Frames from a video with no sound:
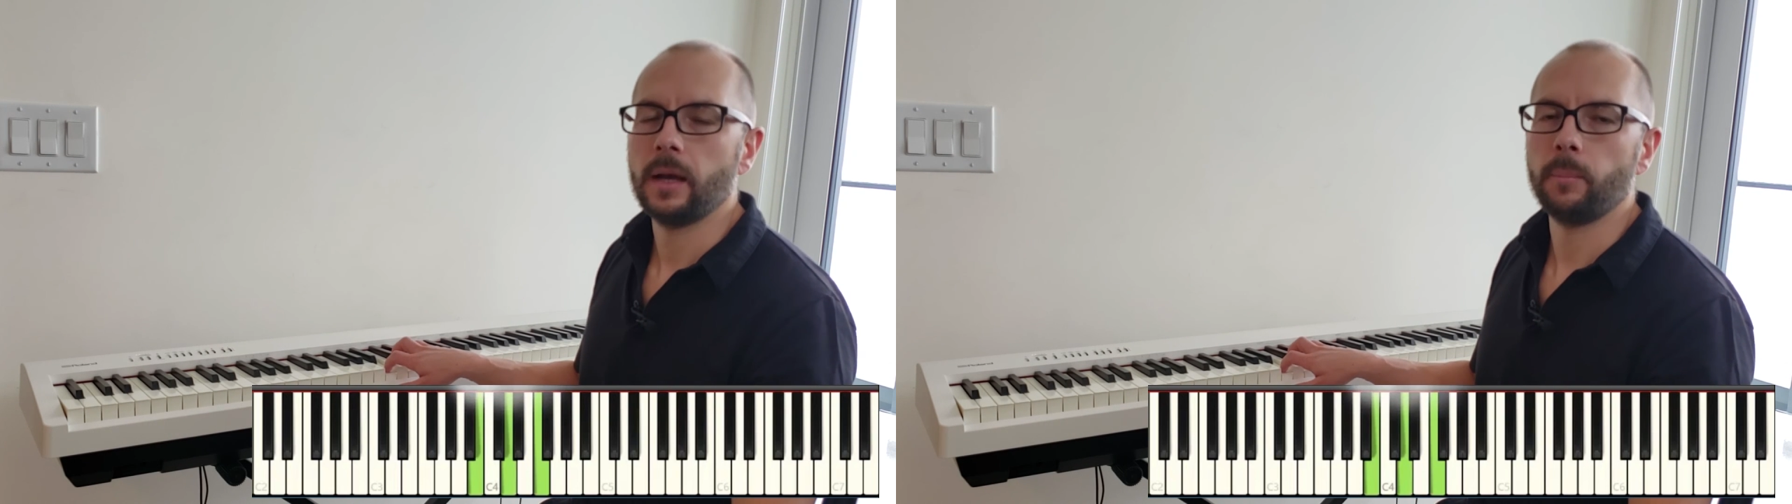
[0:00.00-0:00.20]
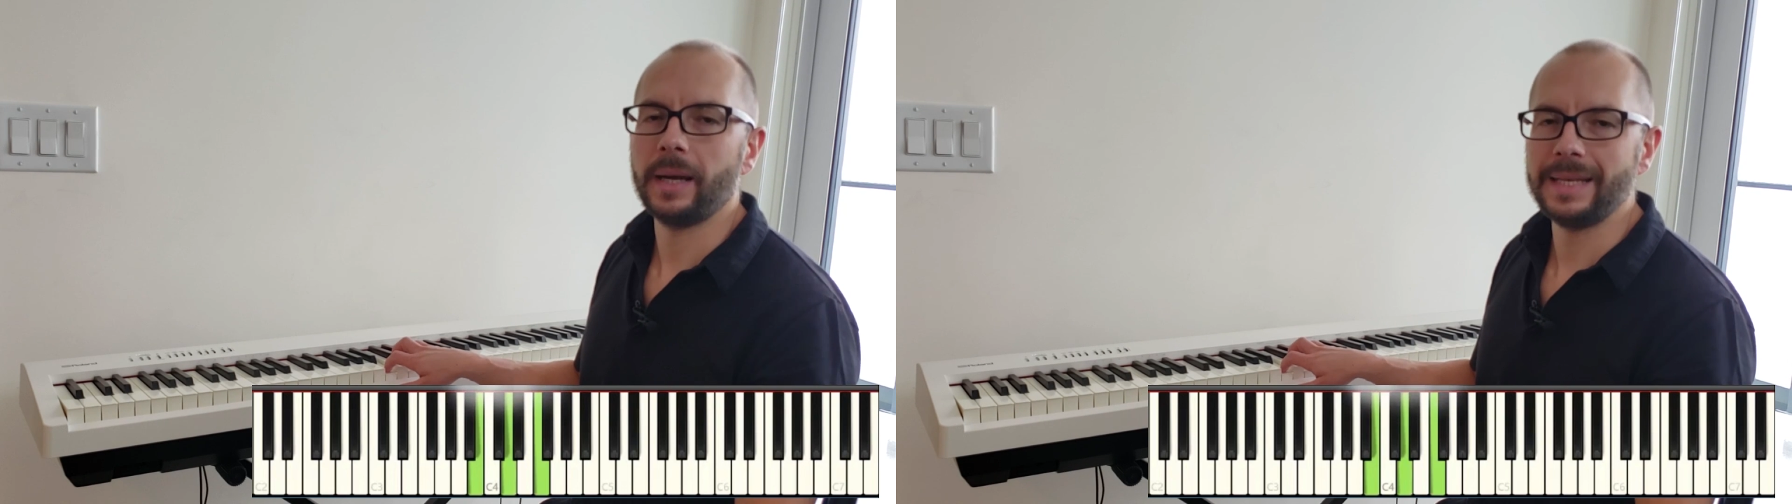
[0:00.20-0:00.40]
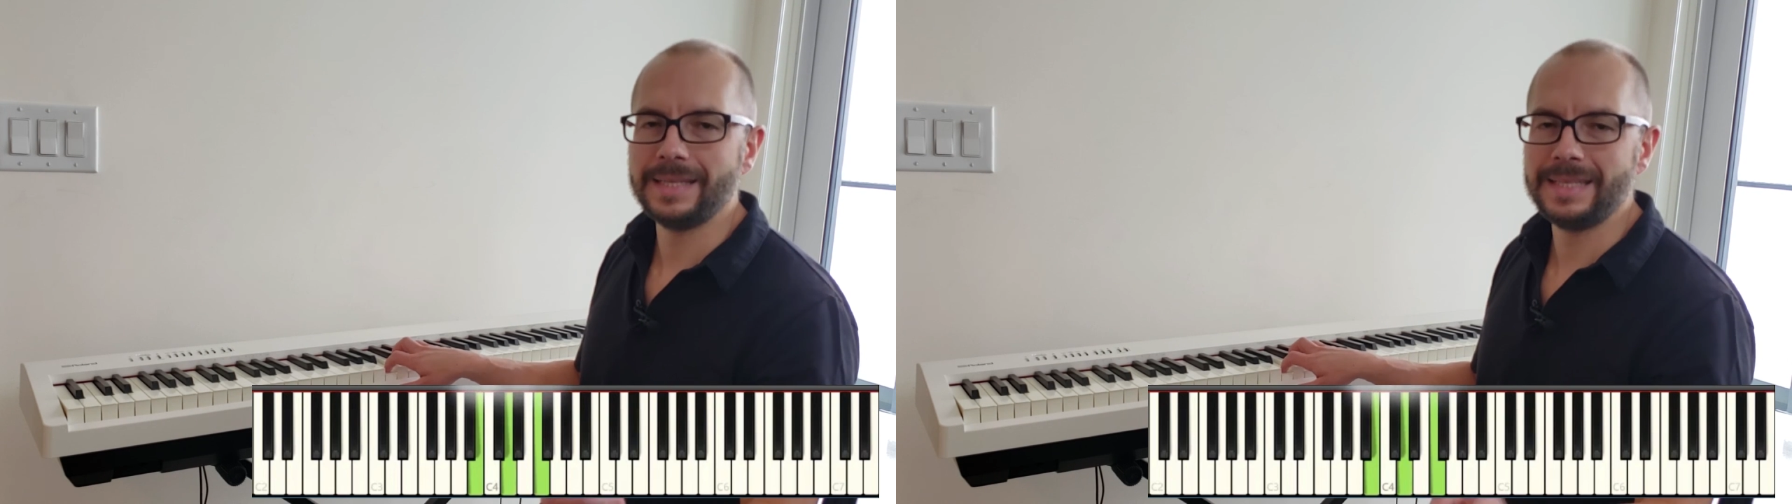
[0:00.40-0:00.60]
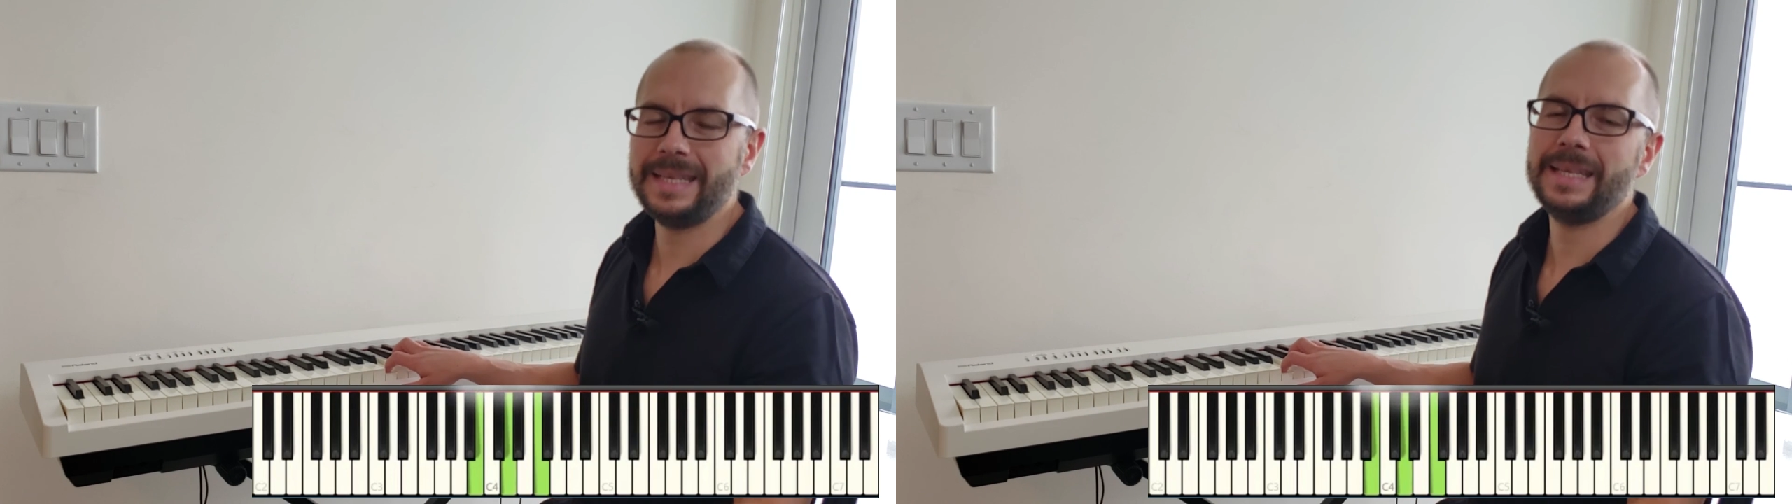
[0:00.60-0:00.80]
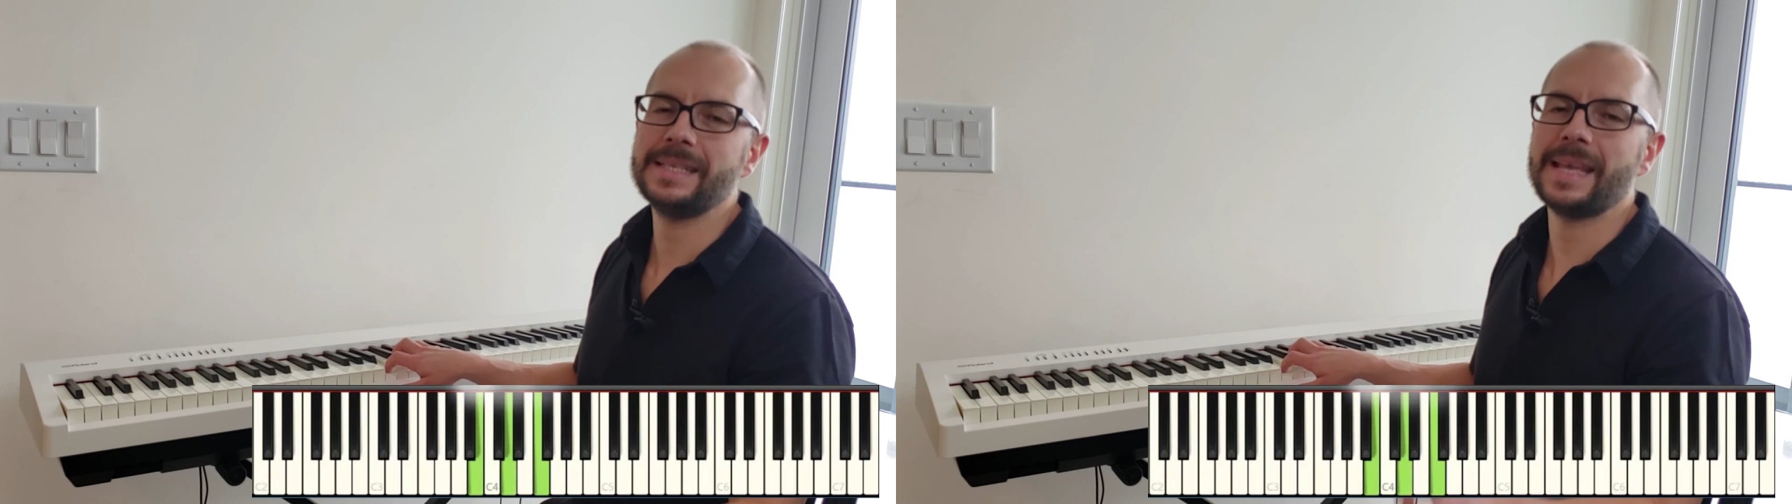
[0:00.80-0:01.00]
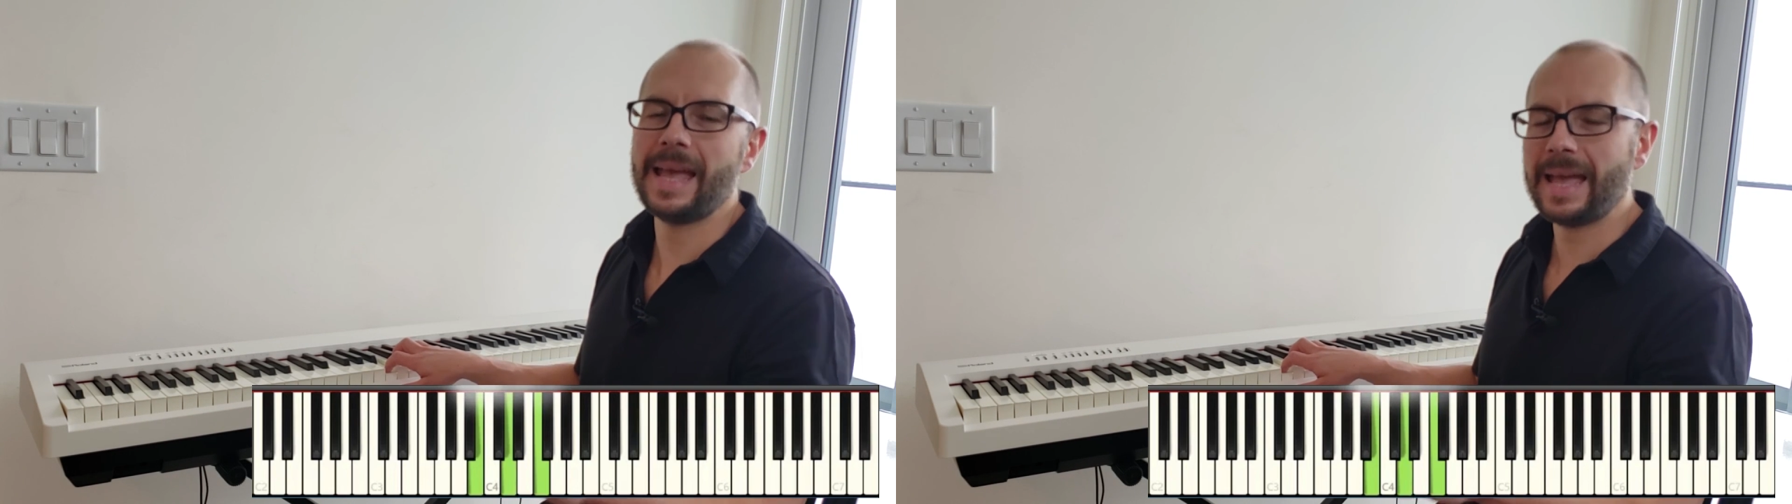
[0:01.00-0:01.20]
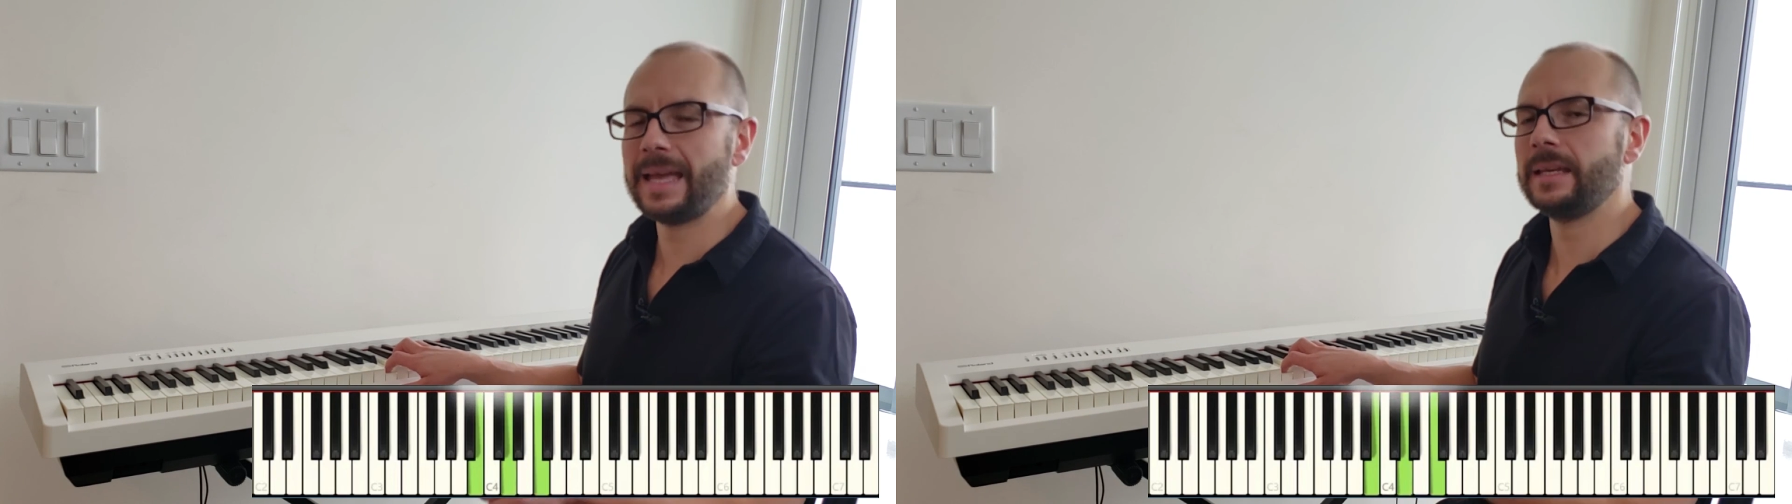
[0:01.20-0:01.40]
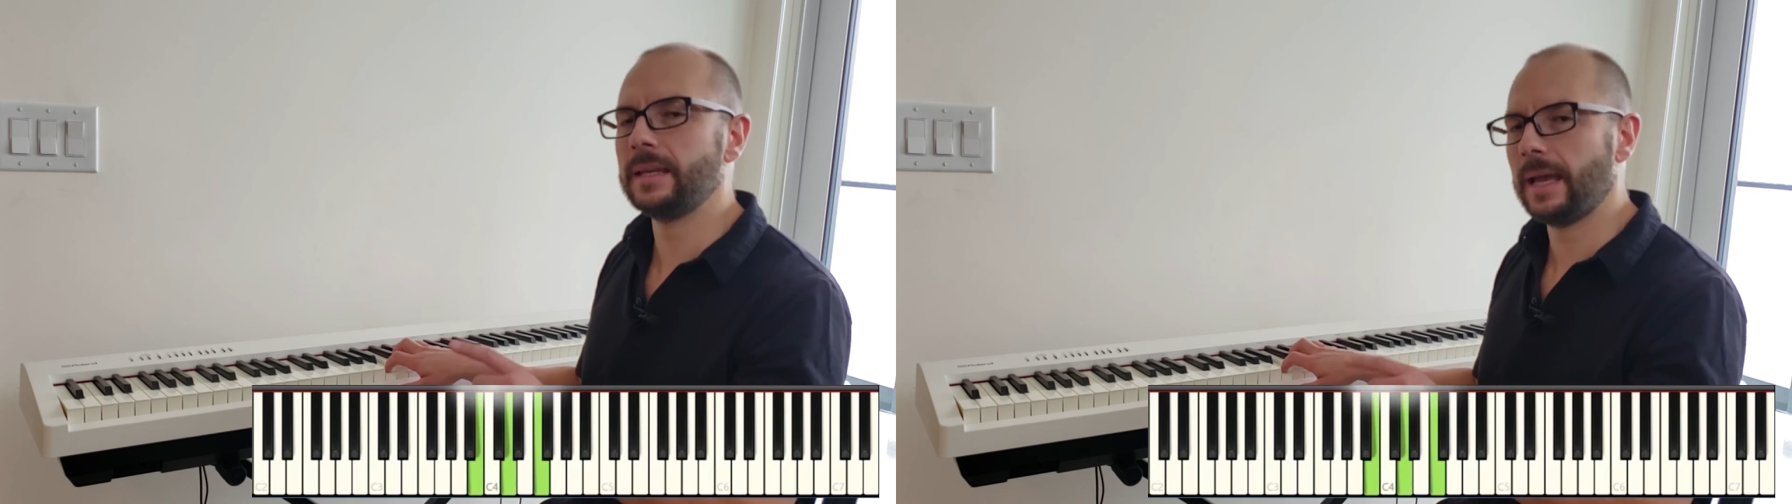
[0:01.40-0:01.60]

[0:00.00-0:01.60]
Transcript: My Ds and